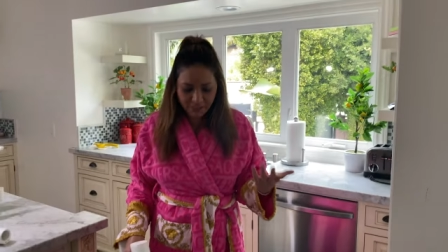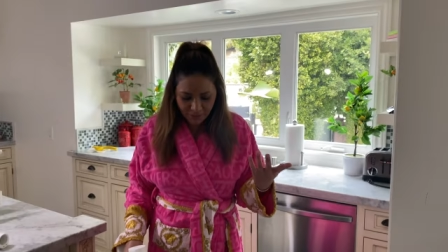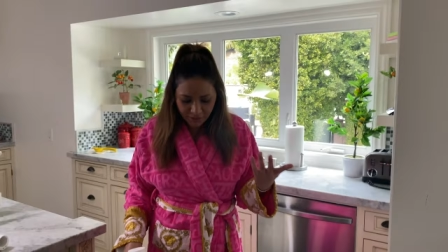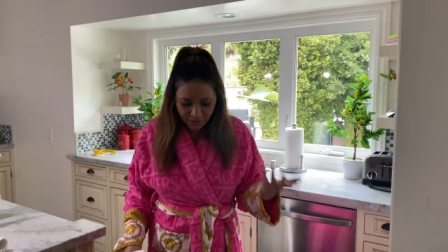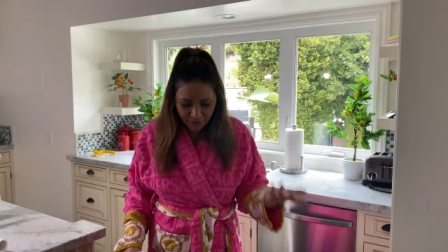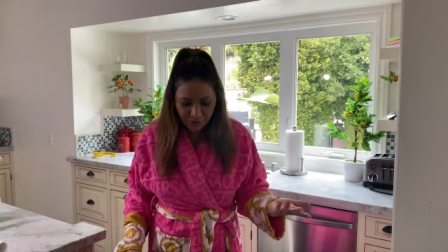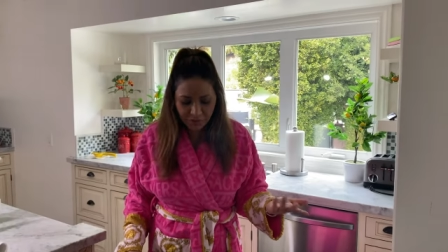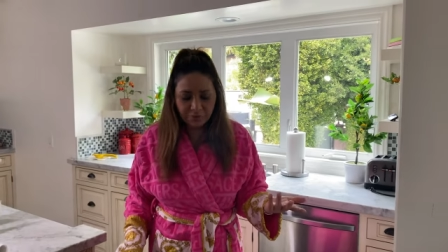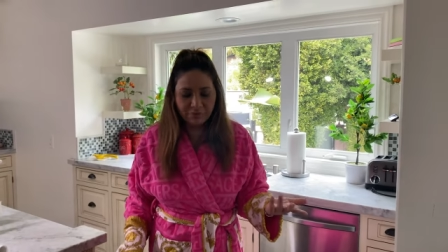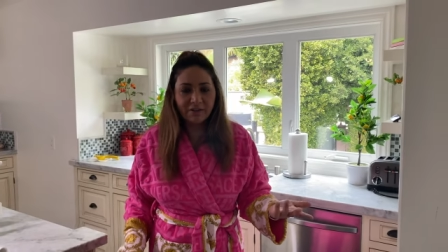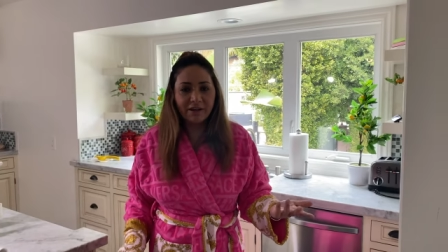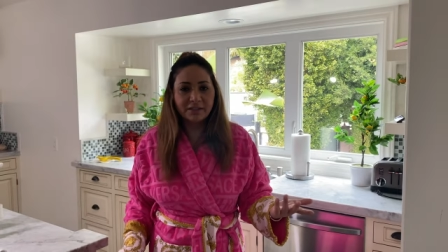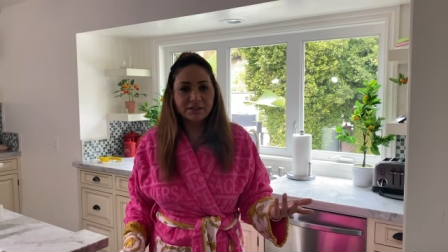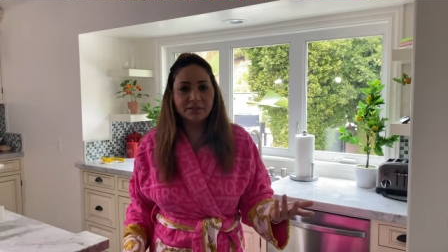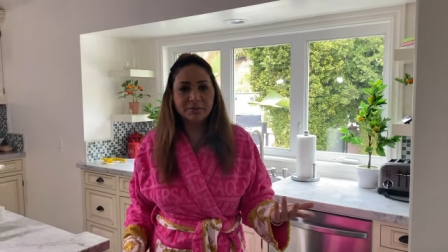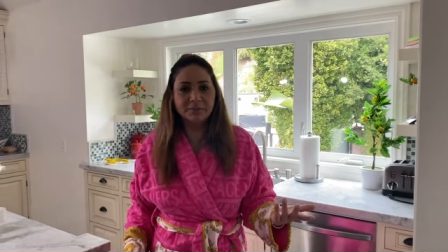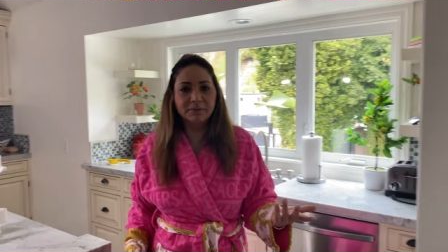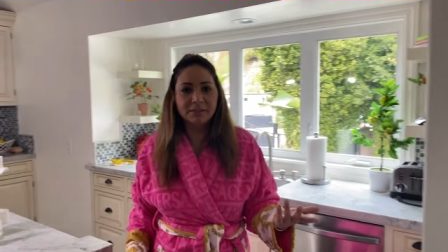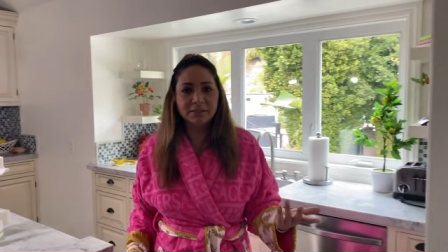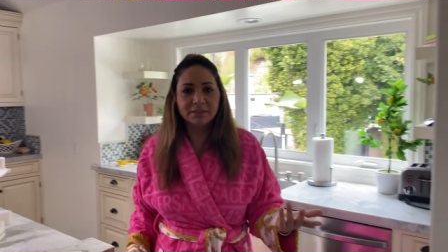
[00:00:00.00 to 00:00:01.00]
a cute
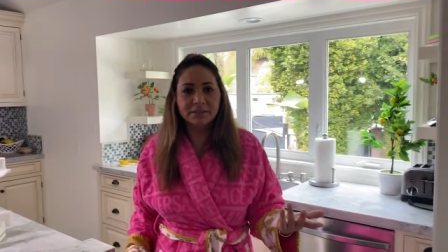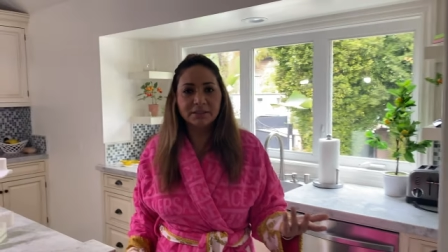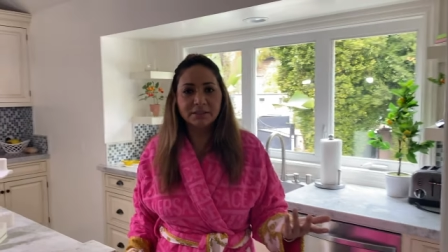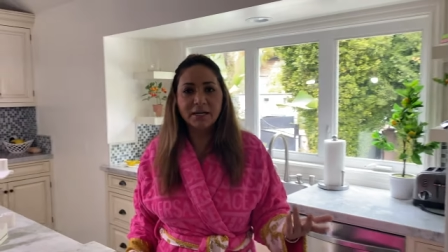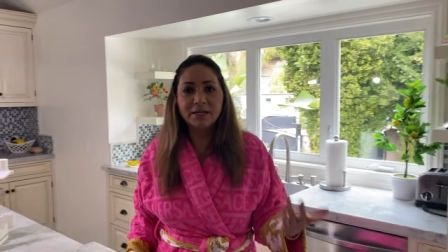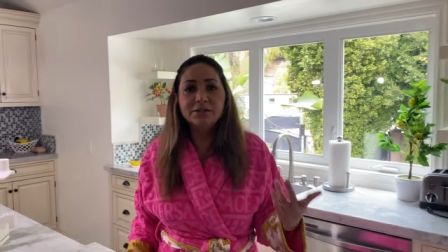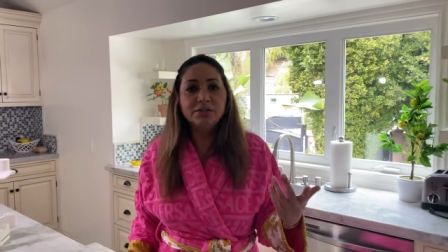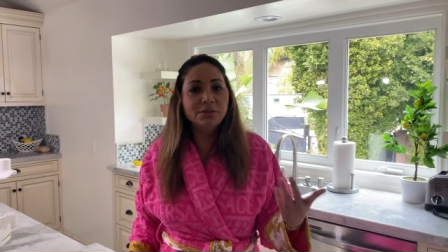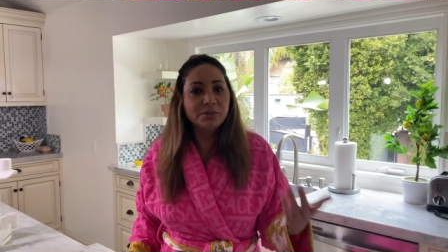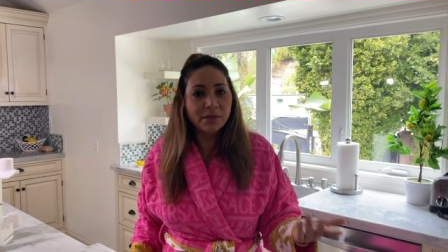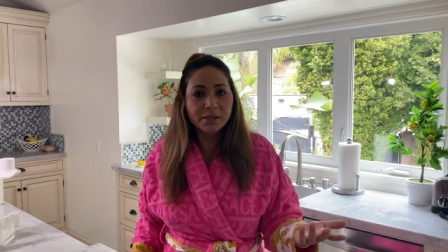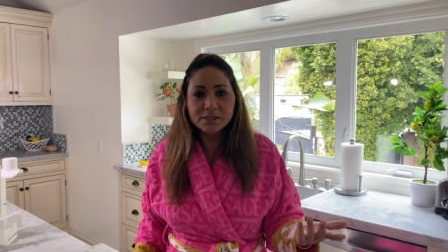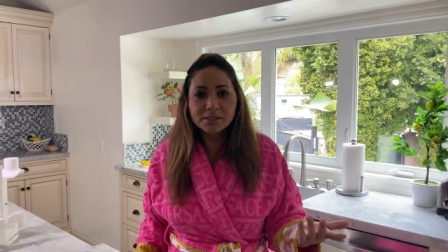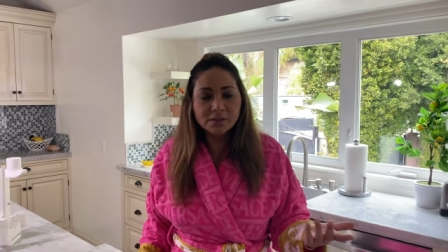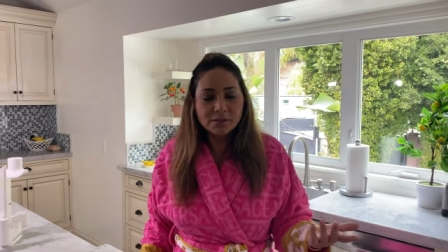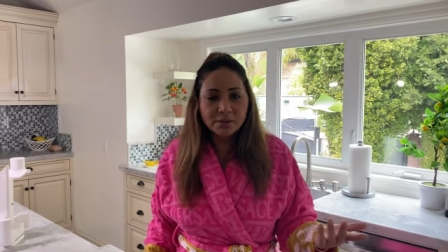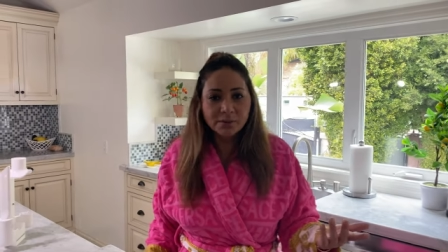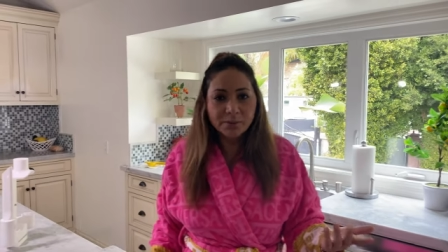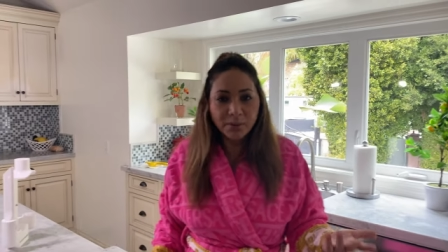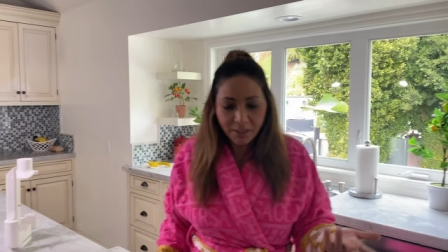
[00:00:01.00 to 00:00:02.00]
vacuum cleaner. And you guys
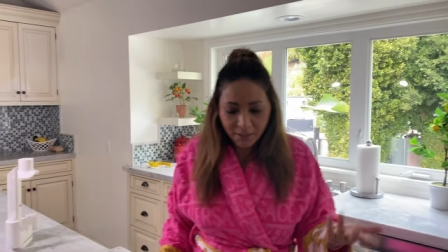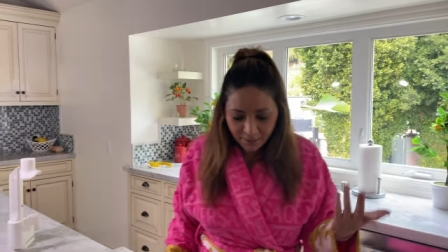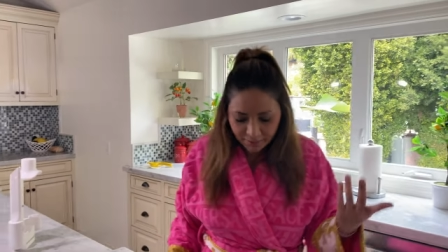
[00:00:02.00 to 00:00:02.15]
know